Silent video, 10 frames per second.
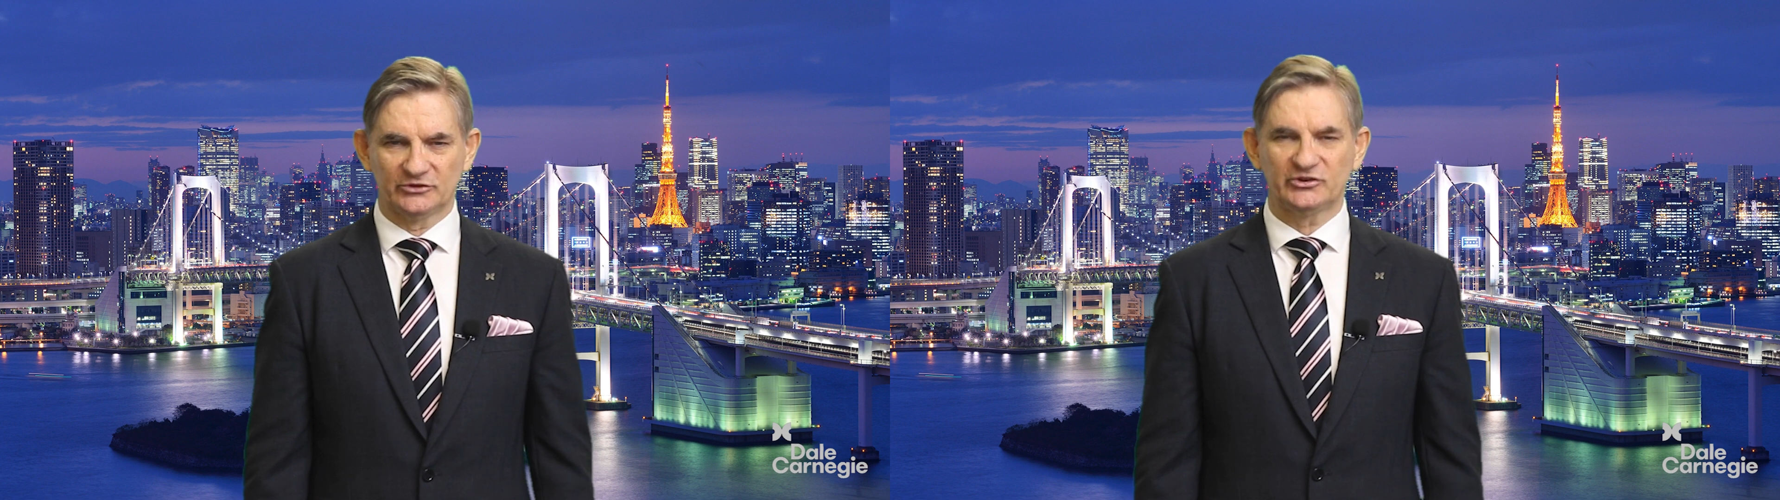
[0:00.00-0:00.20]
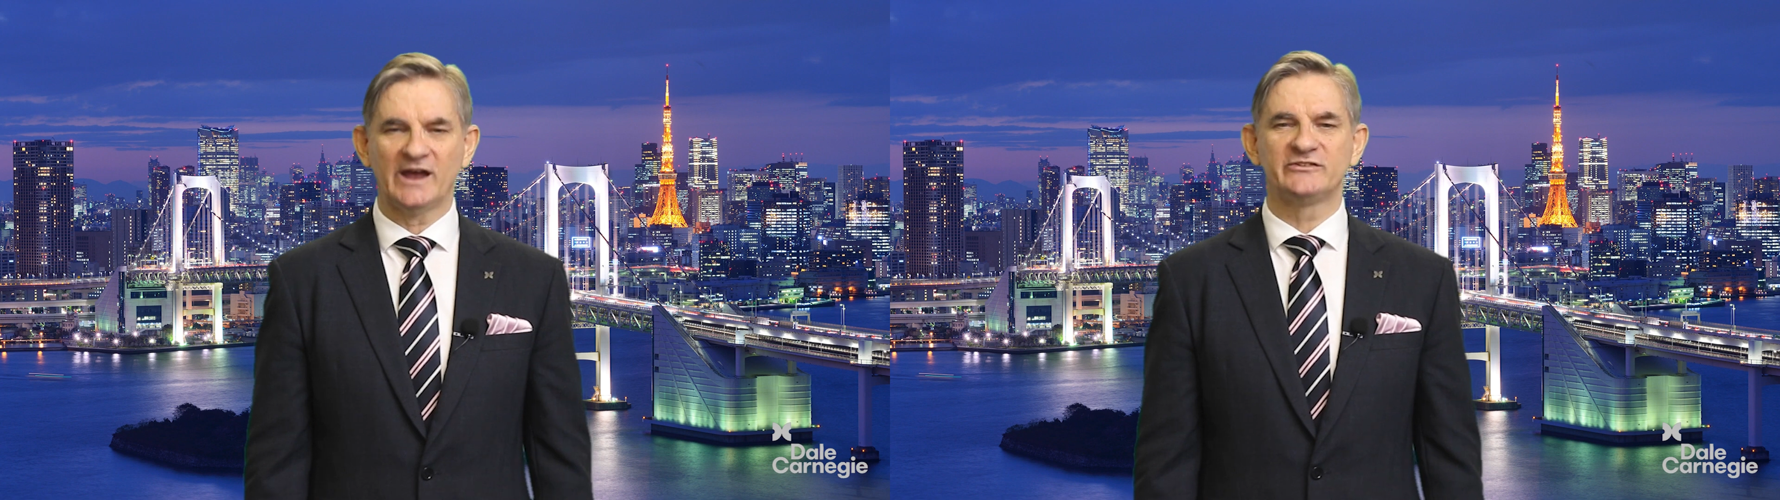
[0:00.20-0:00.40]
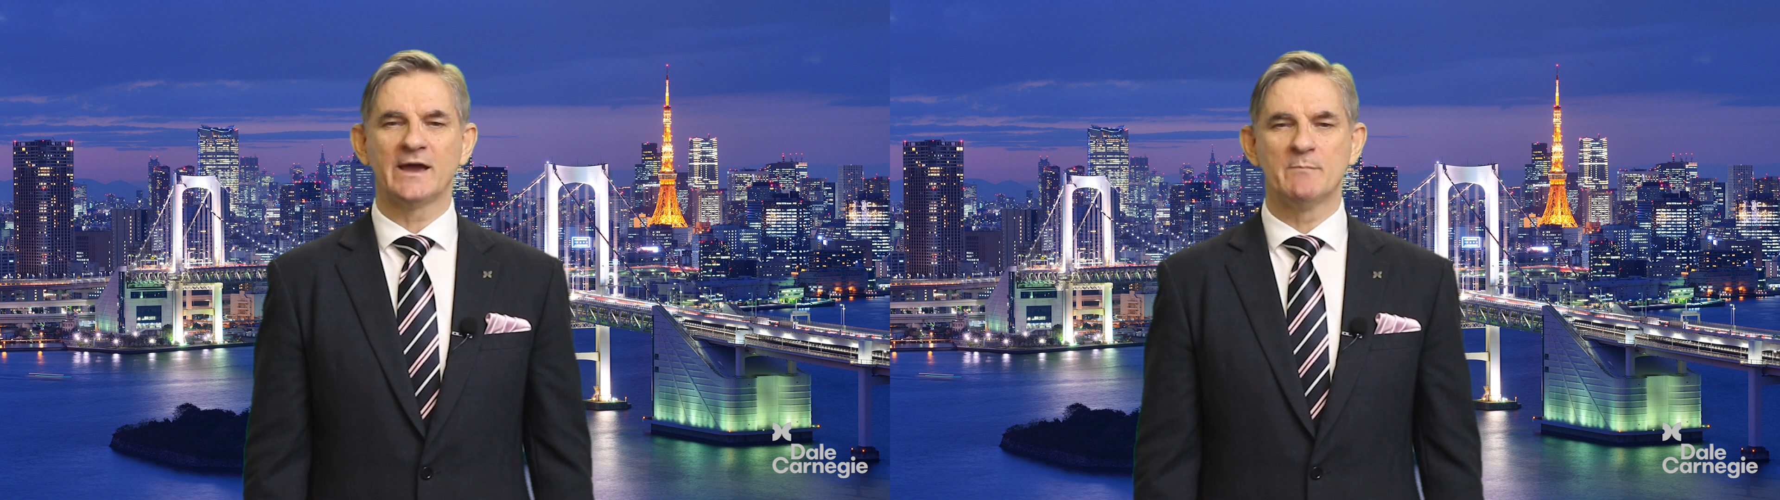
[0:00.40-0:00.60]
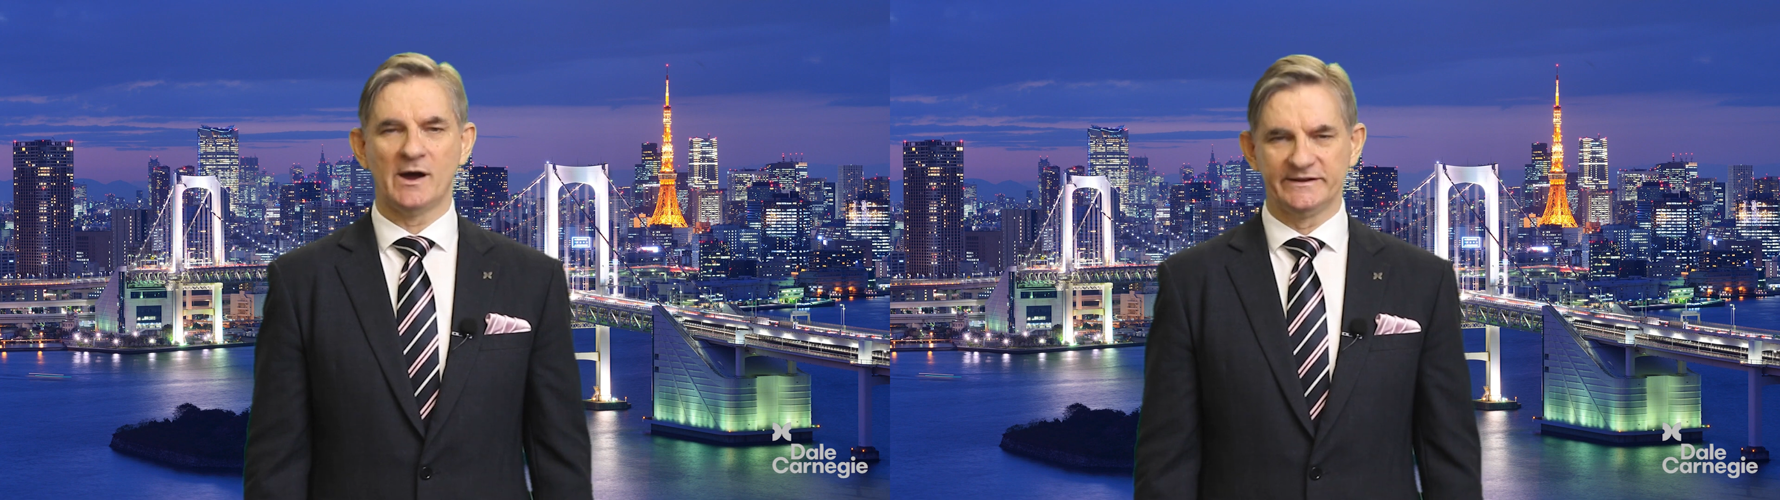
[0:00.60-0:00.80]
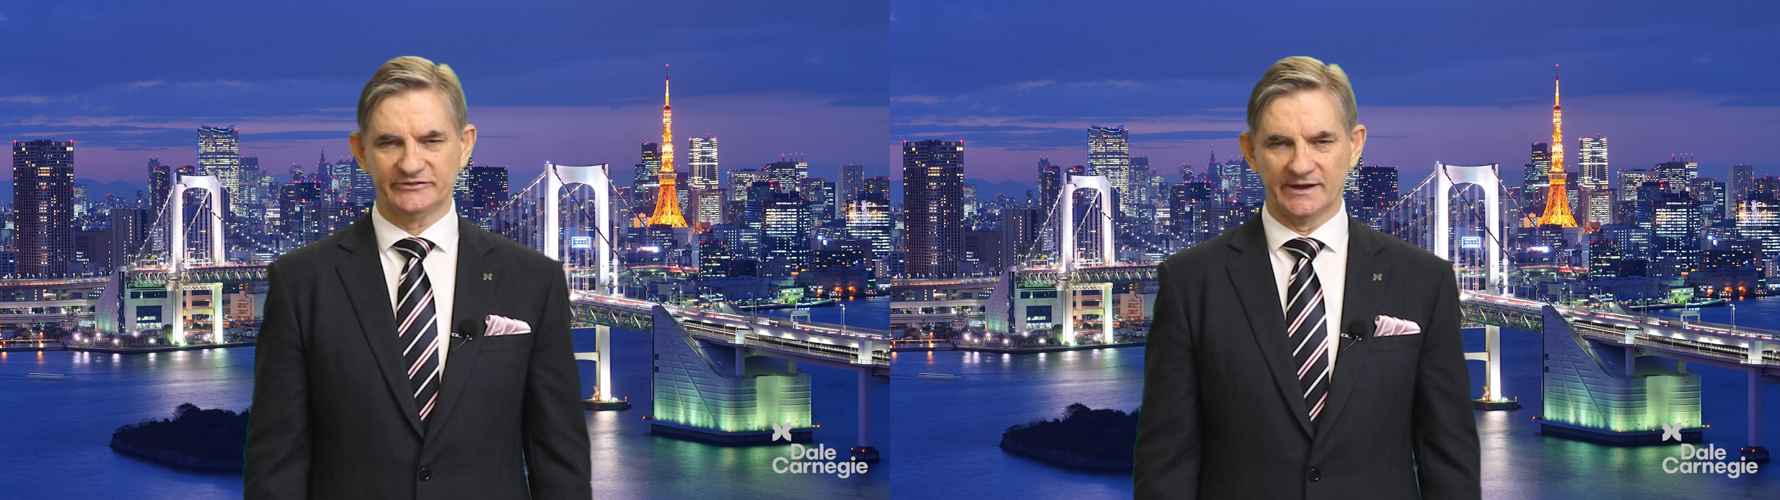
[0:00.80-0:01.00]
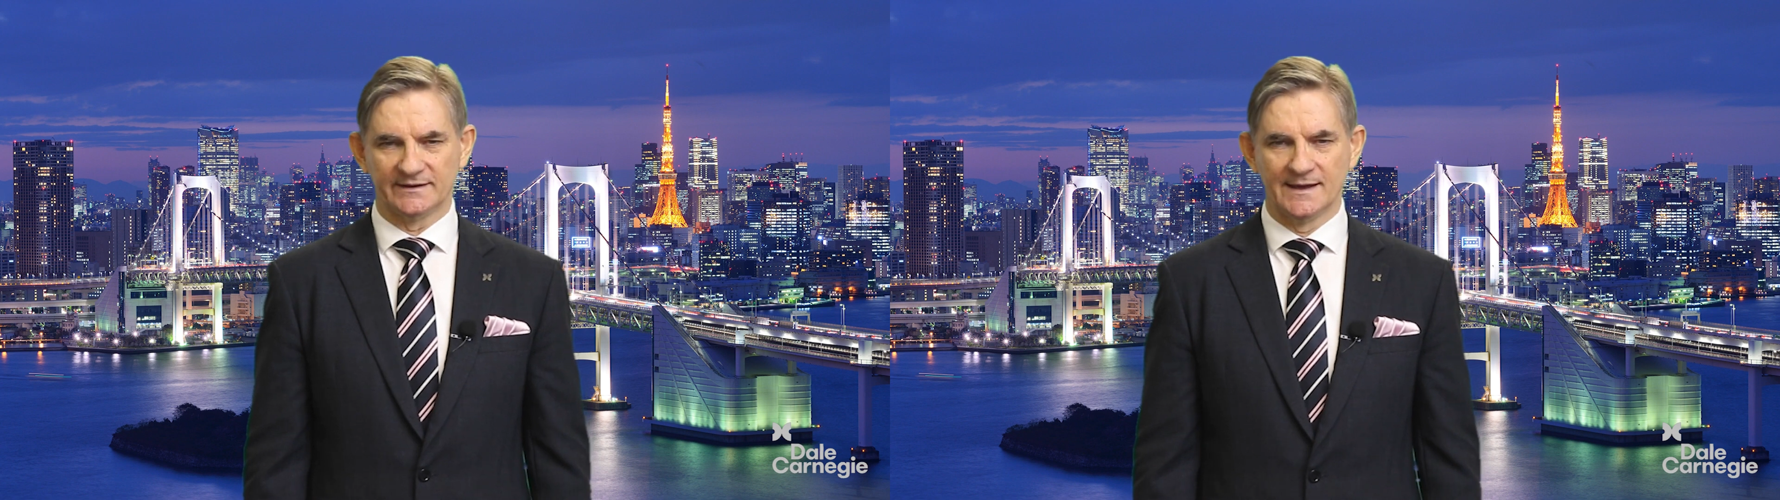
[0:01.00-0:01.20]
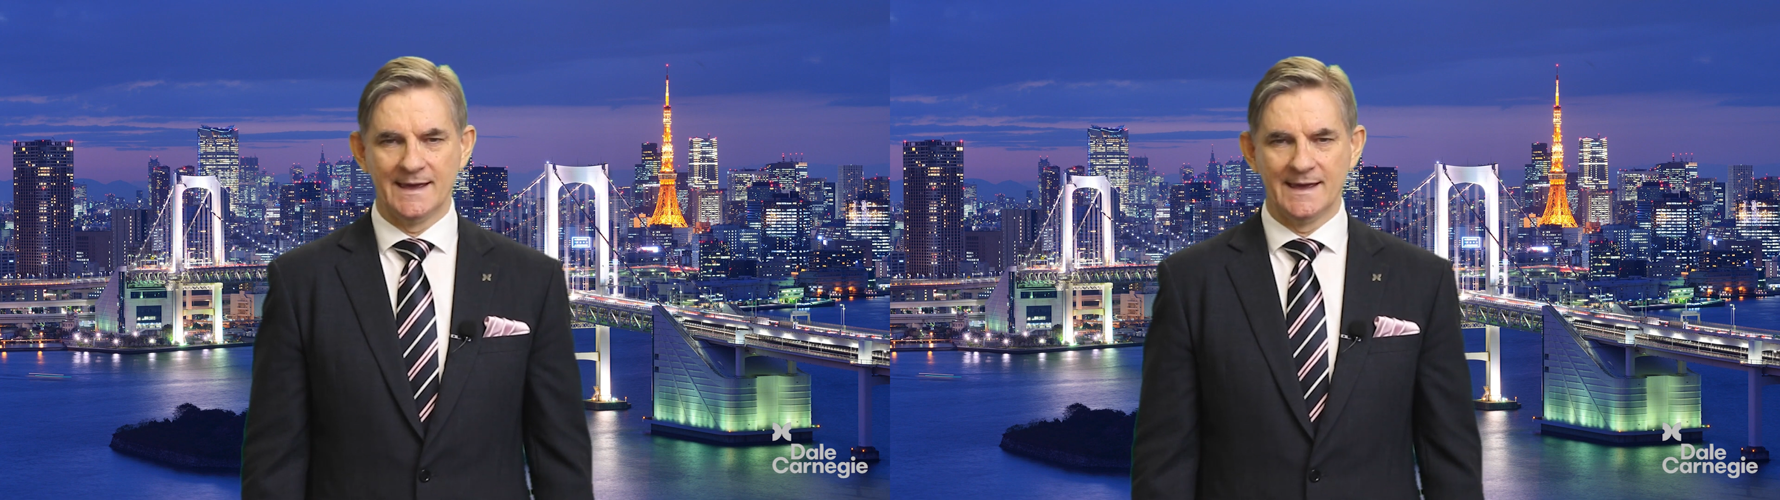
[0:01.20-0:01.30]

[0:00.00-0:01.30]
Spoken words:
to change our mindset